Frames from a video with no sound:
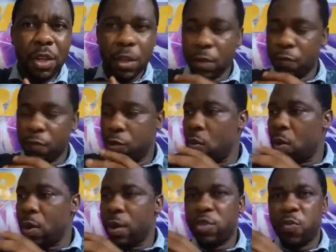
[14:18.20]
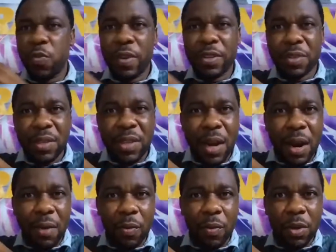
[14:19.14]
If you want to experience
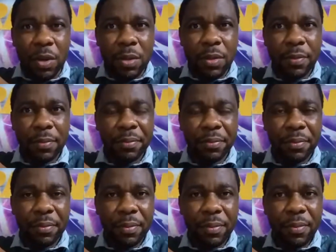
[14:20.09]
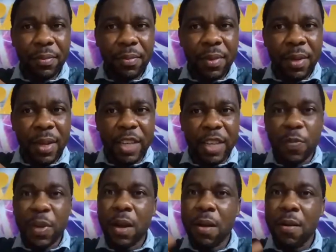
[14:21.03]
eternal reward,
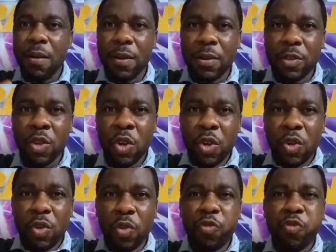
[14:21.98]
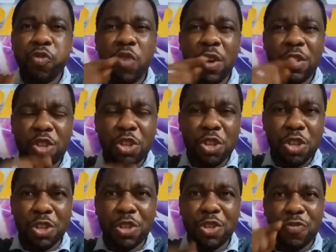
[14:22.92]
it's because you
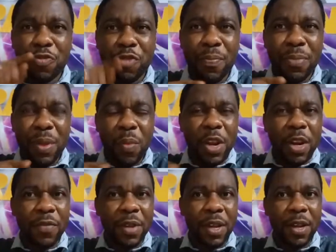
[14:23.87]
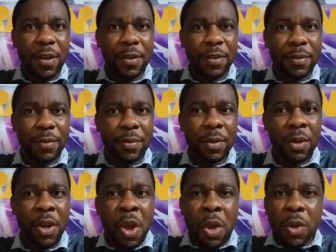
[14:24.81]
functioned from the will of God.
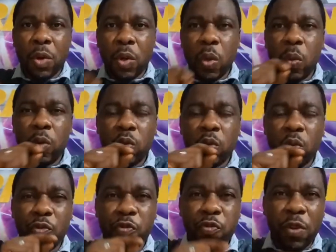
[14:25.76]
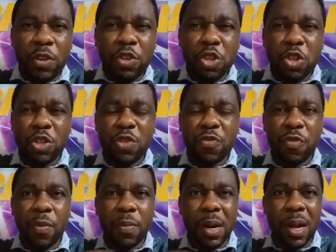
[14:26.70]
Those who functioned
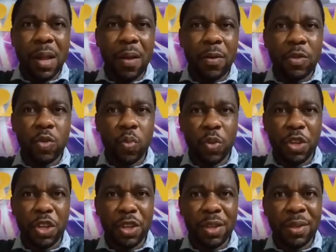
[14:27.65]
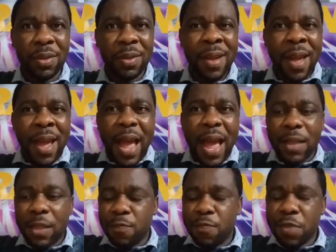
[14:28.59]
from God's will
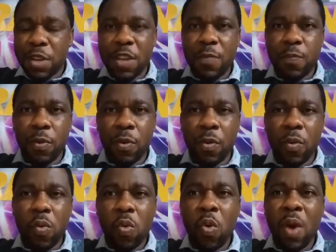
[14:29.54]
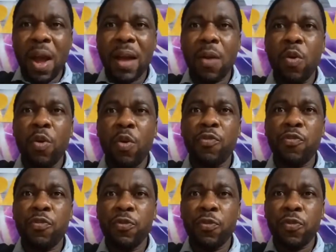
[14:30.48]
are the people who are going to
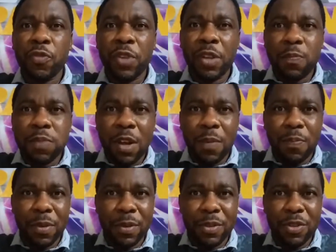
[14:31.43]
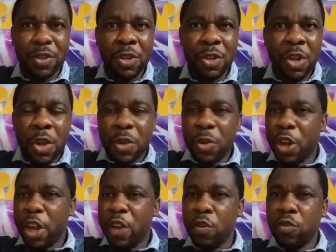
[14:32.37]
fulfill purpose. You
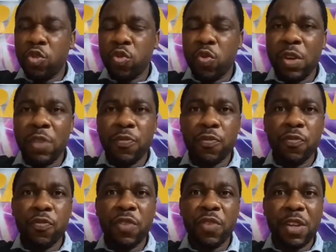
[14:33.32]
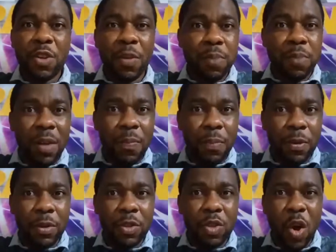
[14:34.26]
cannot truly fulfill your
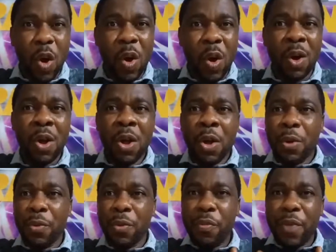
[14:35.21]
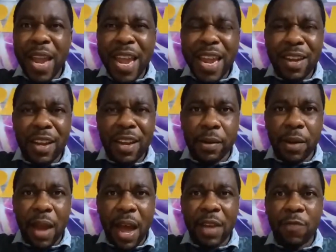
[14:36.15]
purpose or reign
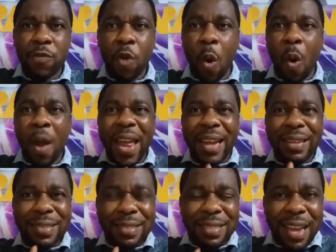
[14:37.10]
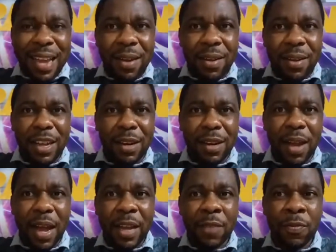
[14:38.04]
in life or excel in
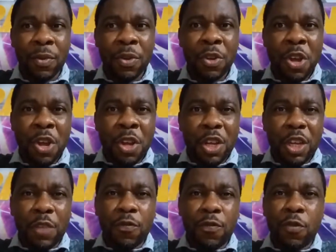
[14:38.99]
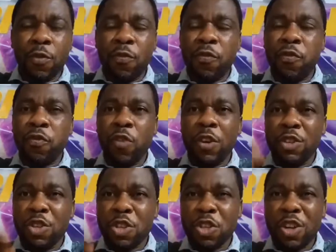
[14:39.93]
life if you
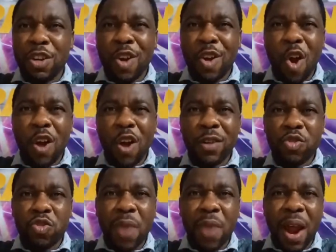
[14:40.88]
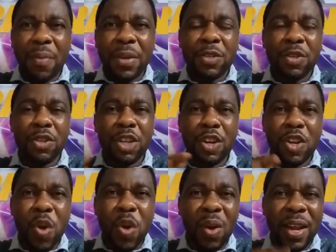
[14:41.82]
function contrary to the
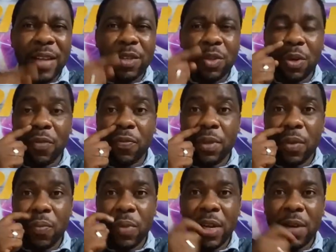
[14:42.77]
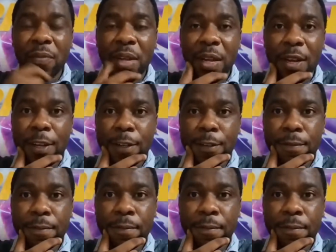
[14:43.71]
knowledge of the will of God.